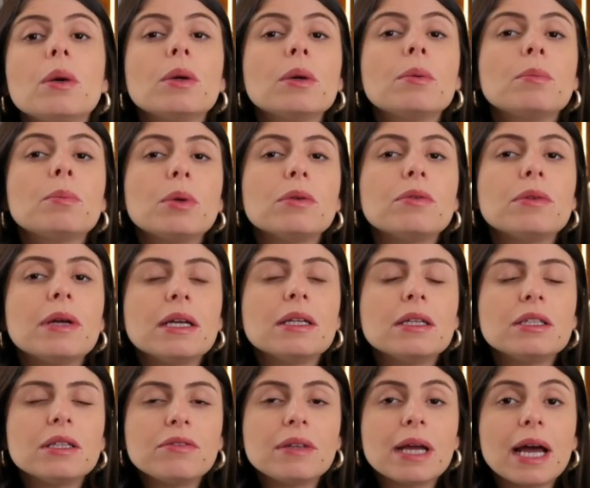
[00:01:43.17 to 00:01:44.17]
the
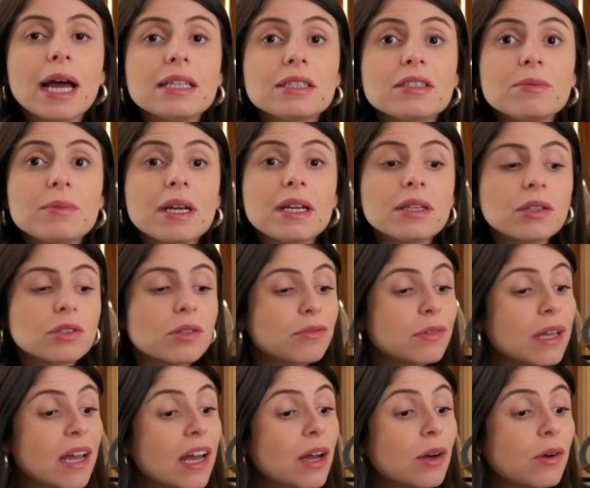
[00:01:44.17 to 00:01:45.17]
preventive aspect of
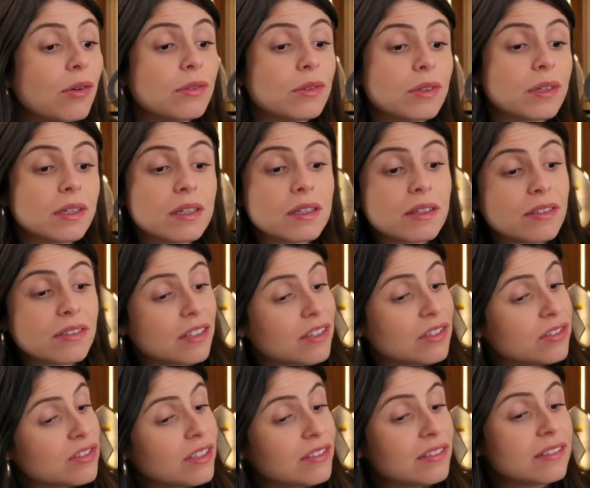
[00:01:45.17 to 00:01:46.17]
health,
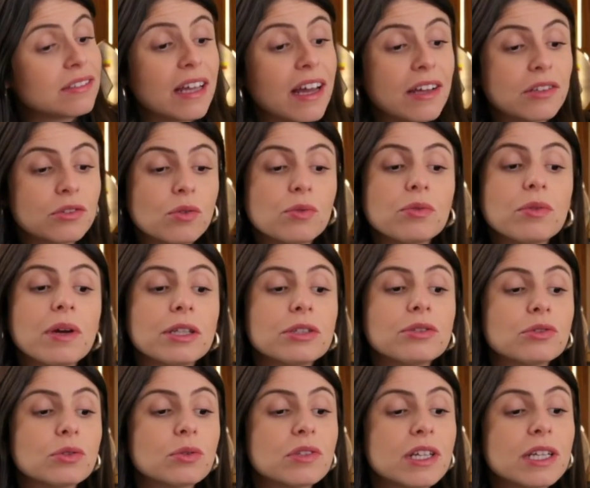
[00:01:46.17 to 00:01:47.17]
such as dental
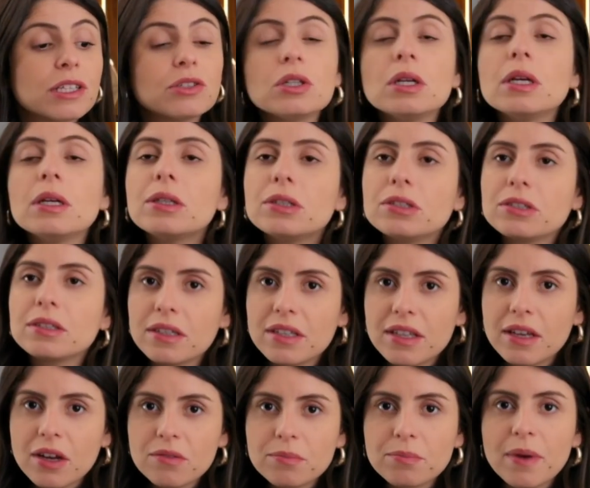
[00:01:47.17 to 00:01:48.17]
restorations,
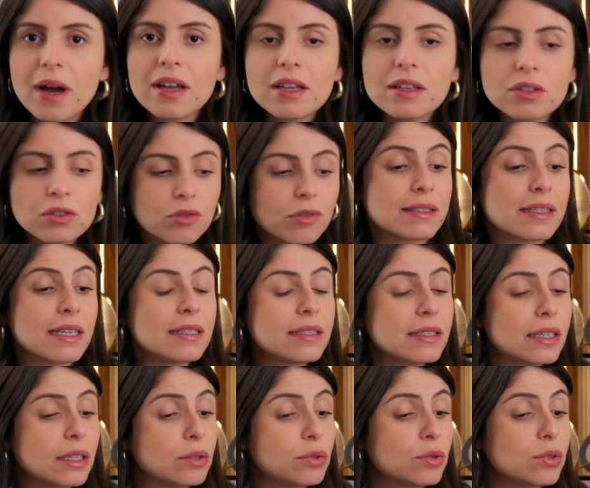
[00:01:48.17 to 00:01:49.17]
monitoring
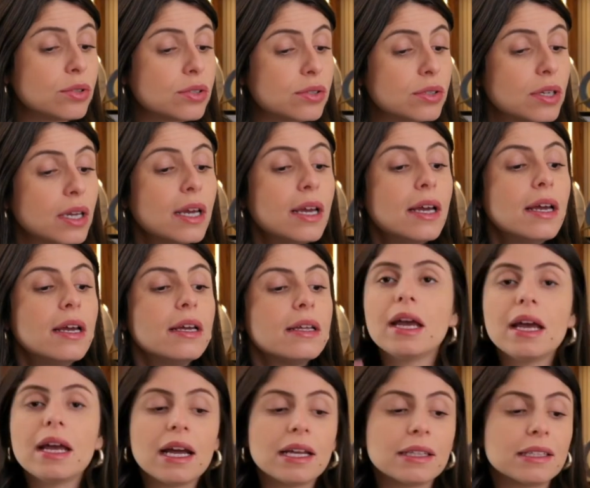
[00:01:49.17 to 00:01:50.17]
of occlusion,
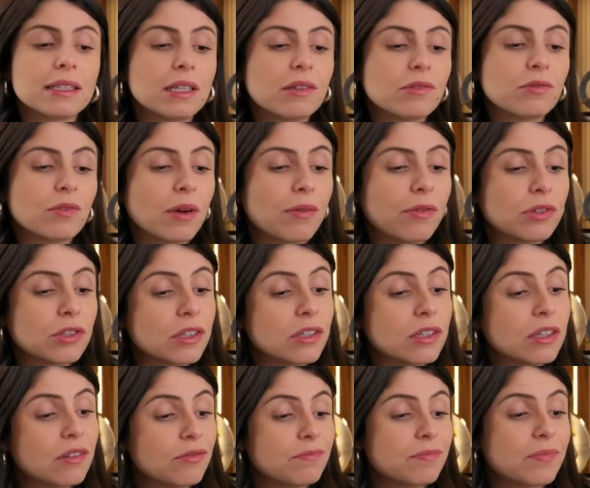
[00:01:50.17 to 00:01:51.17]
and the eruption
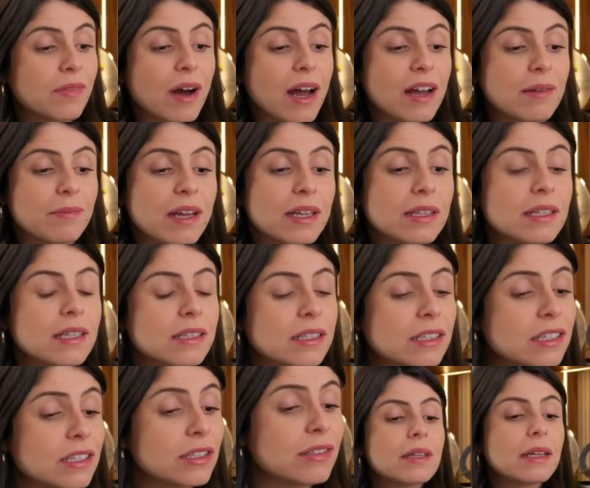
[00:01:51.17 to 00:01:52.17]
of primary
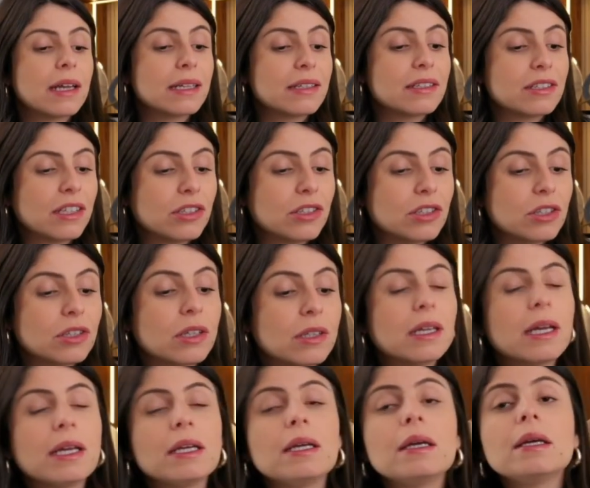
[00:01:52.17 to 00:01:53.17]
teeth.
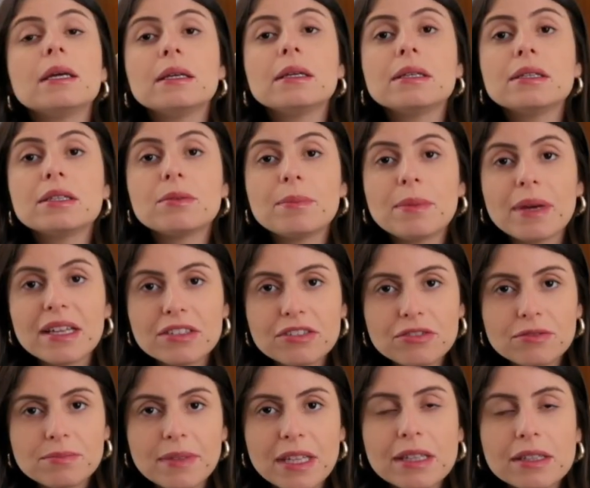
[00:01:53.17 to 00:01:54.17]
Additionally,
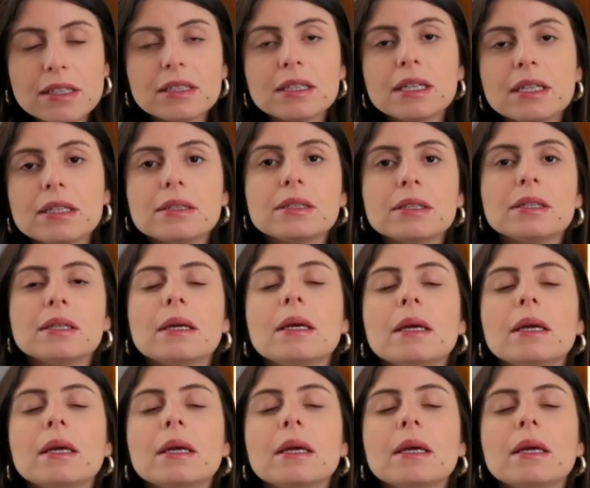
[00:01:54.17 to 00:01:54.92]
space maintenance.